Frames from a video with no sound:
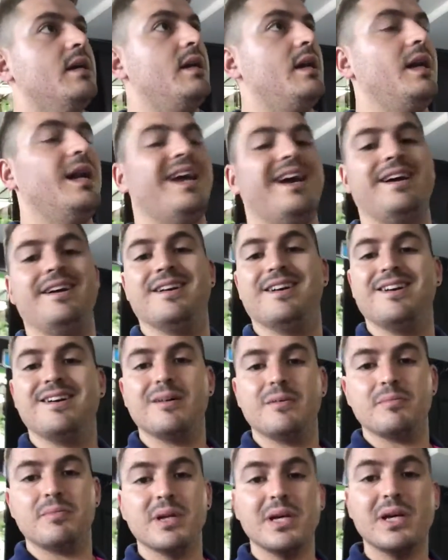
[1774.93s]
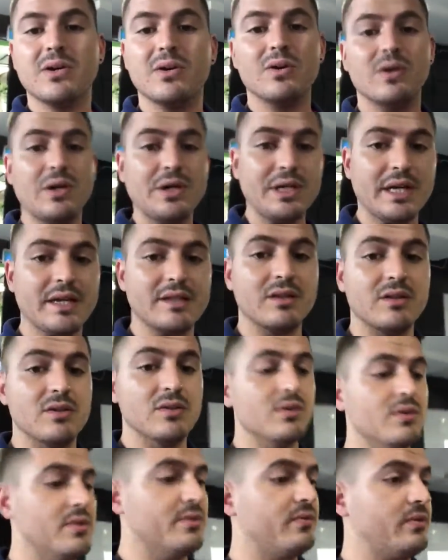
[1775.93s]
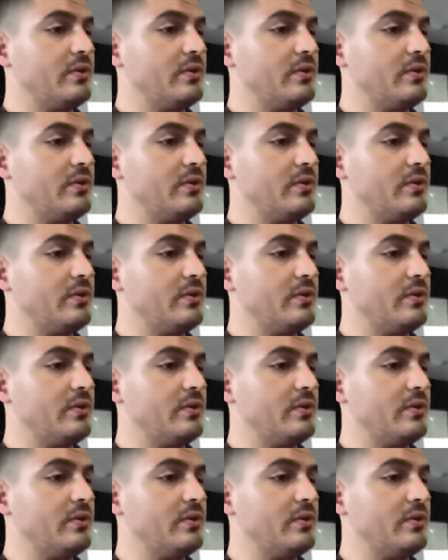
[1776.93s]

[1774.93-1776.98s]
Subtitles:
later because I had to do a